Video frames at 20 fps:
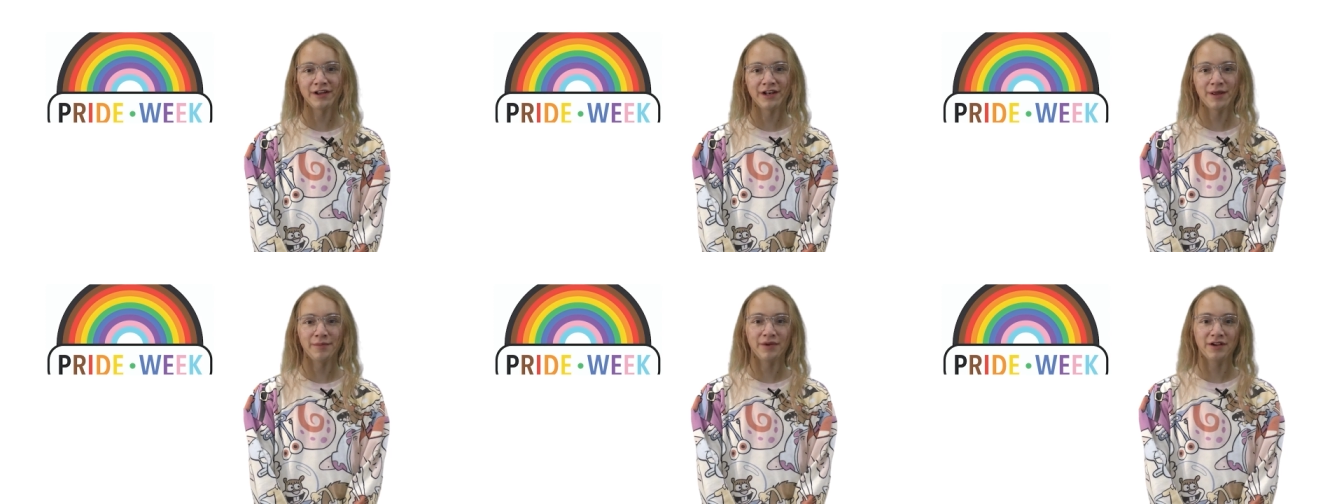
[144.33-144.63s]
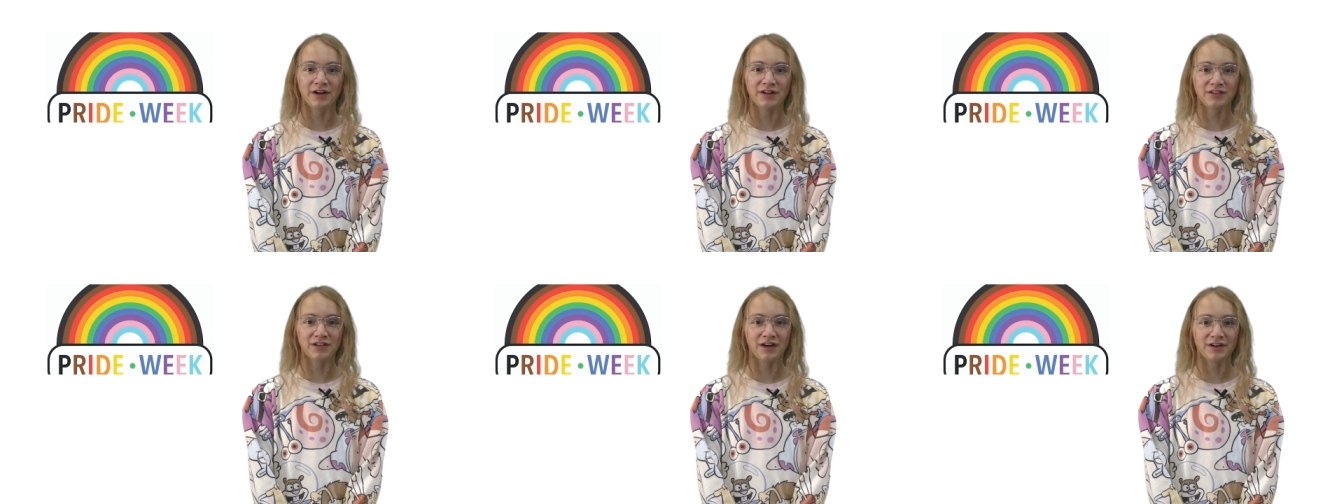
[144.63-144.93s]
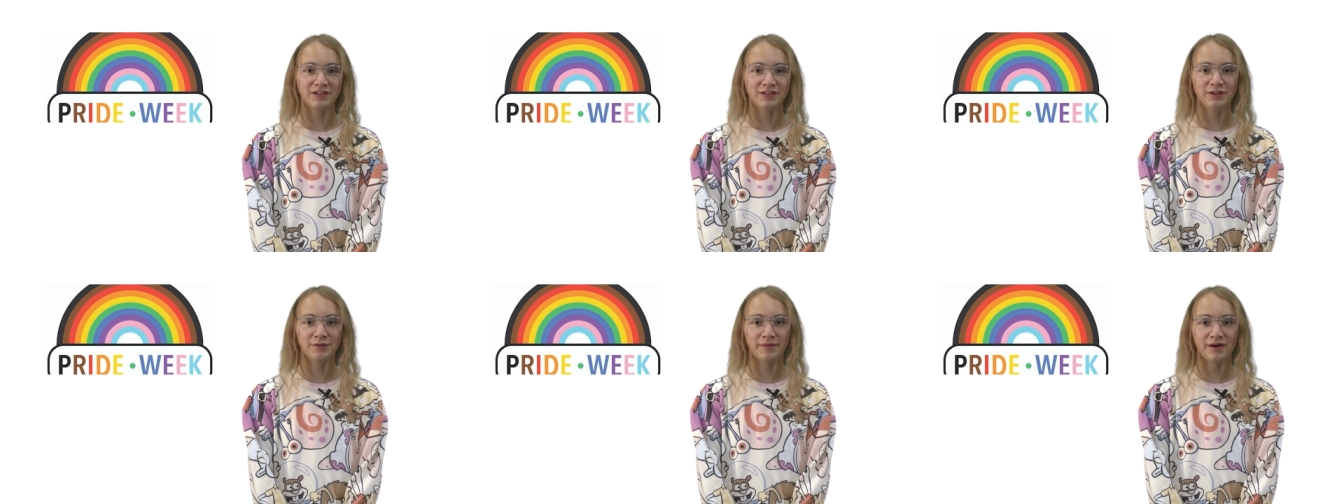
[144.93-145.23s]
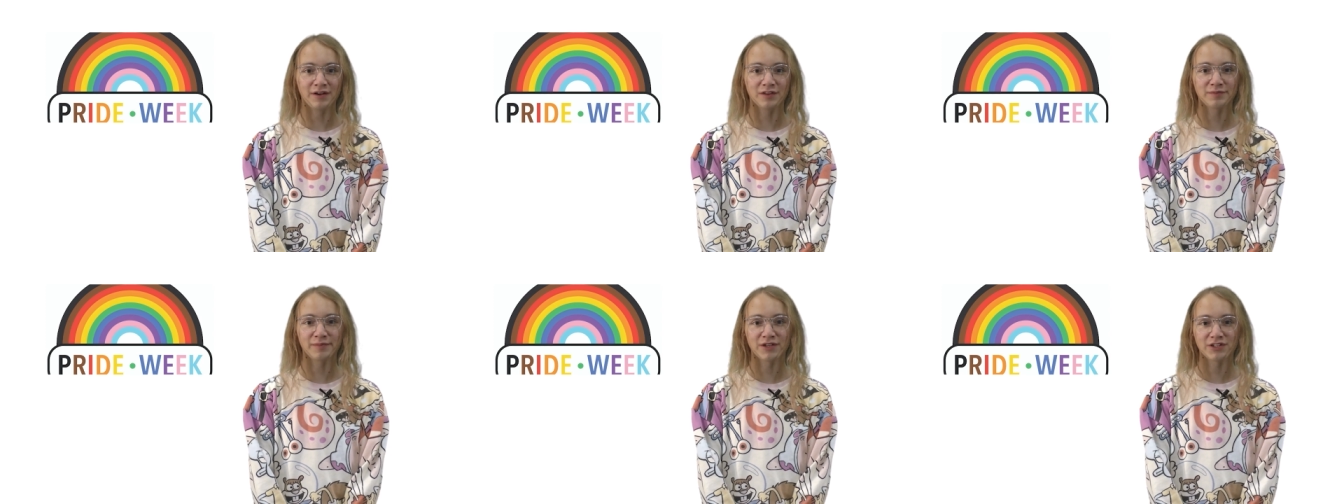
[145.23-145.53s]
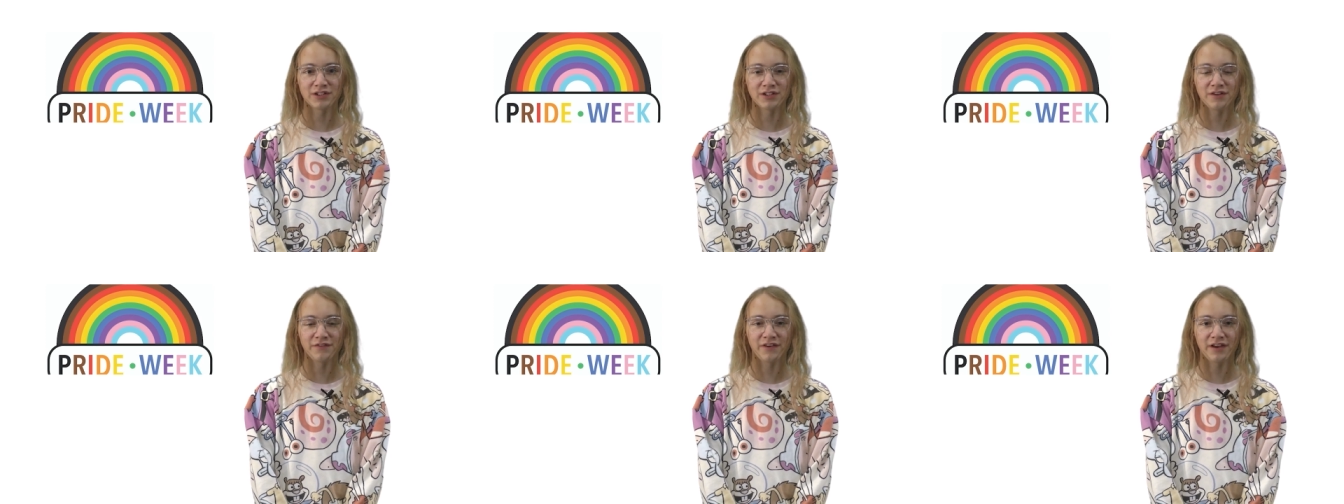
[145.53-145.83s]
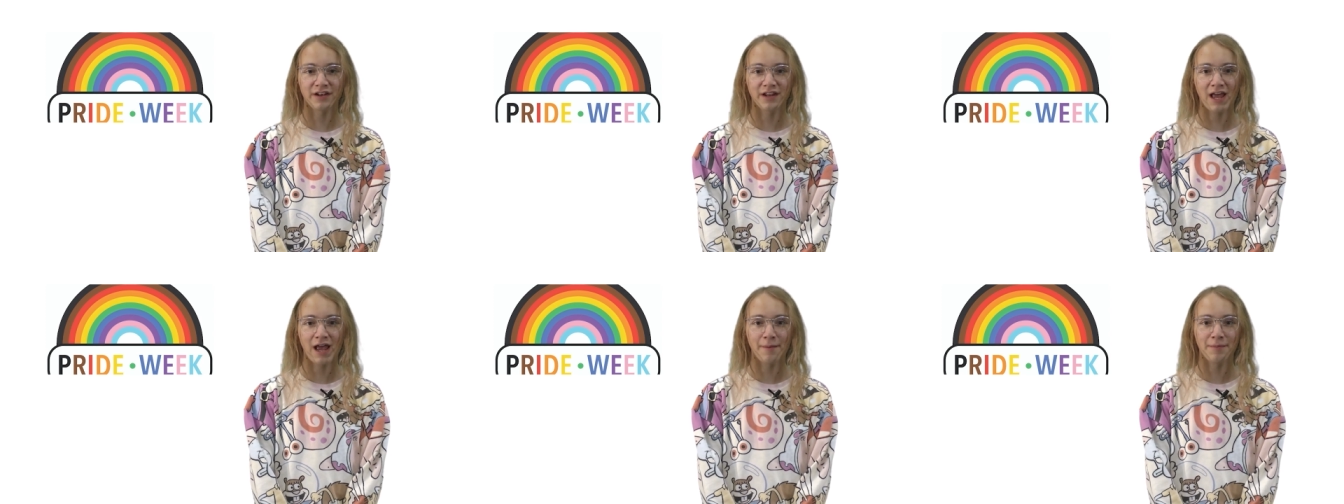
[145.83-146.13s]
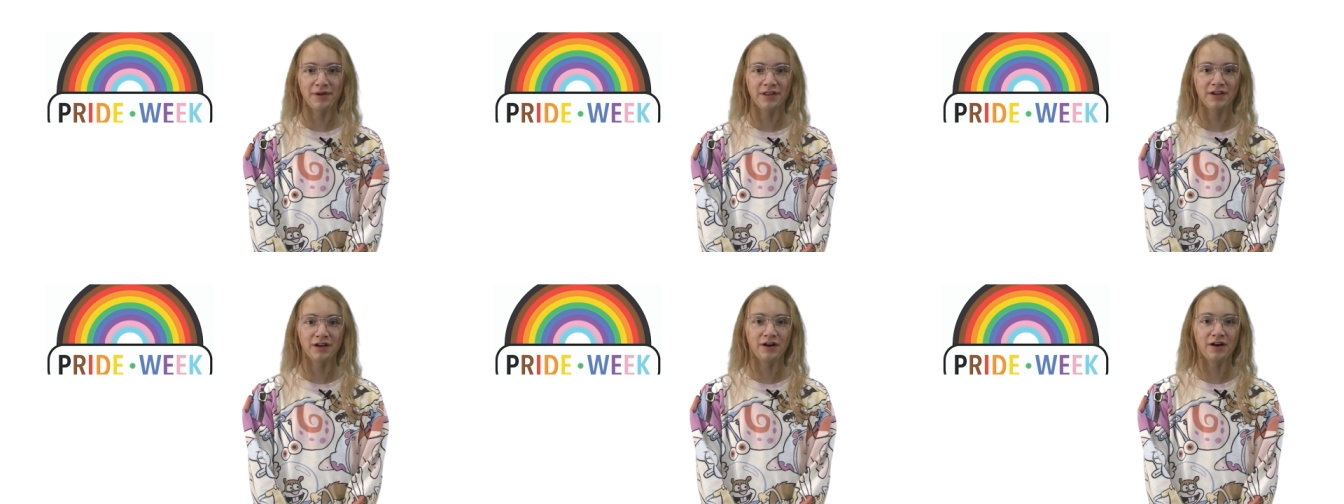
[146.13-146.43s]
and I'm here to talk to you about a special event
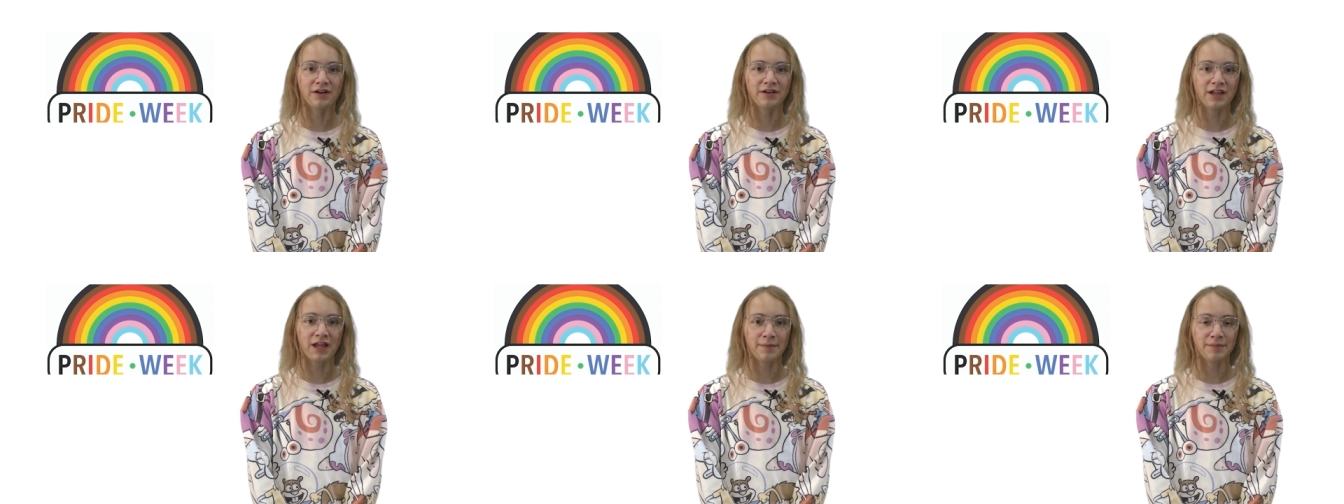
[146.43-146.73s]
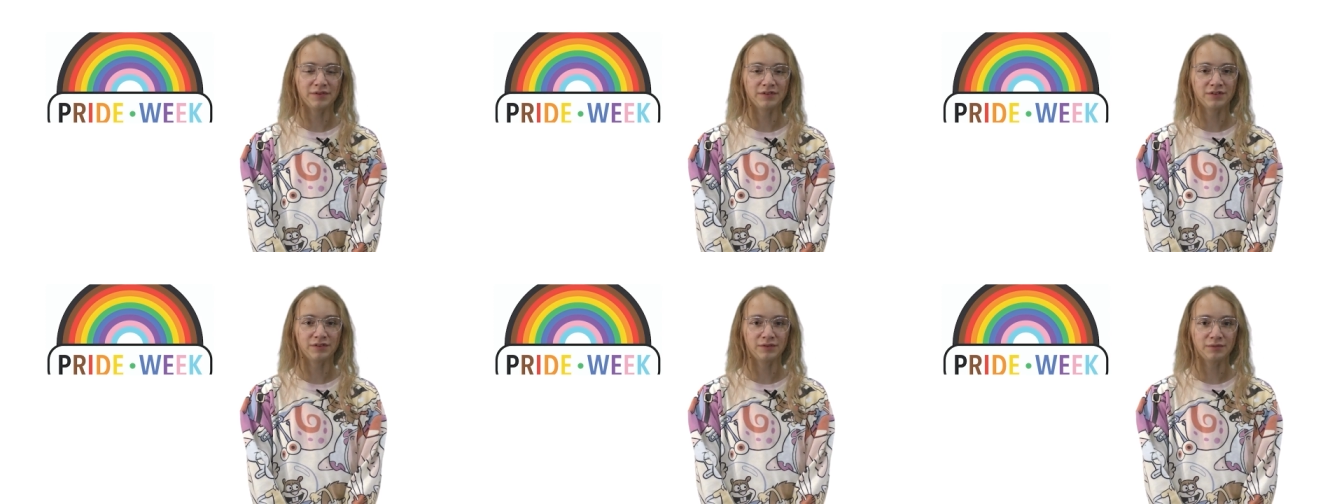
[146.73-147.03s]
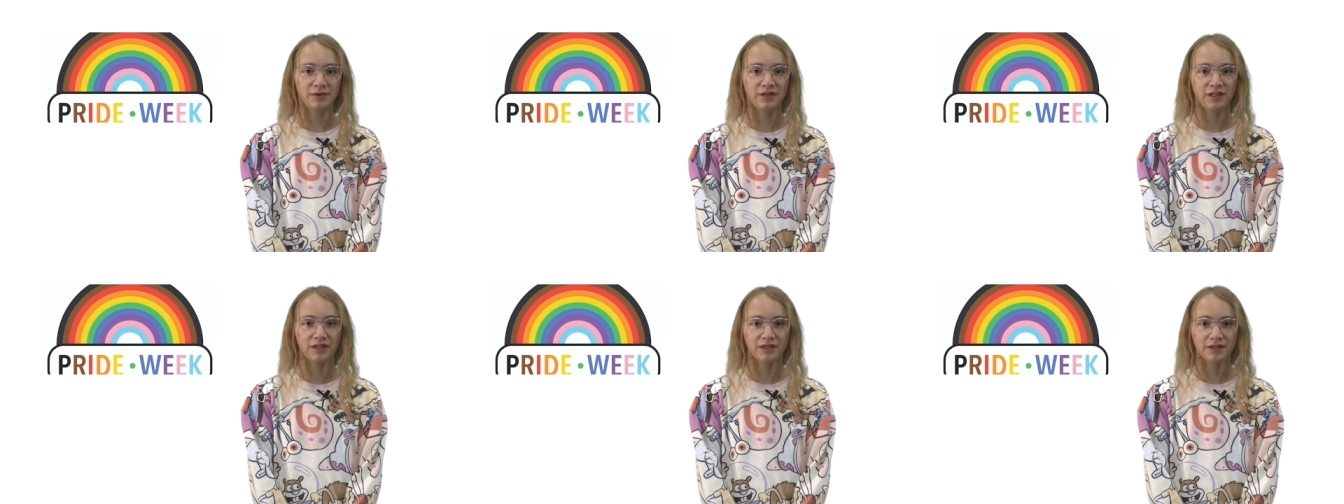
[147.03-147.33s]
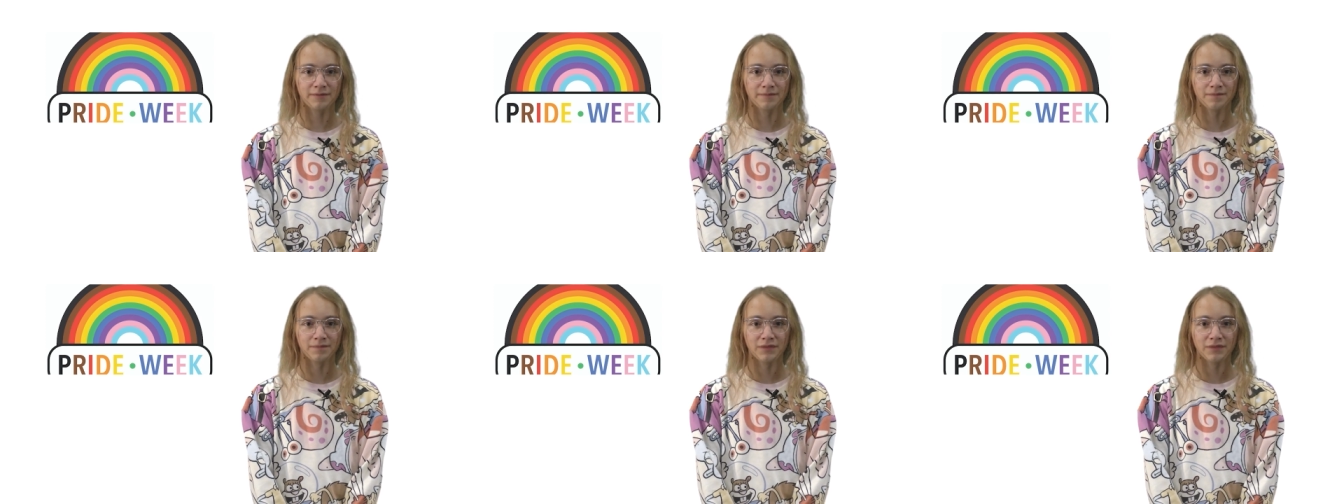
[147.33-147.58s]
happening on campus this week.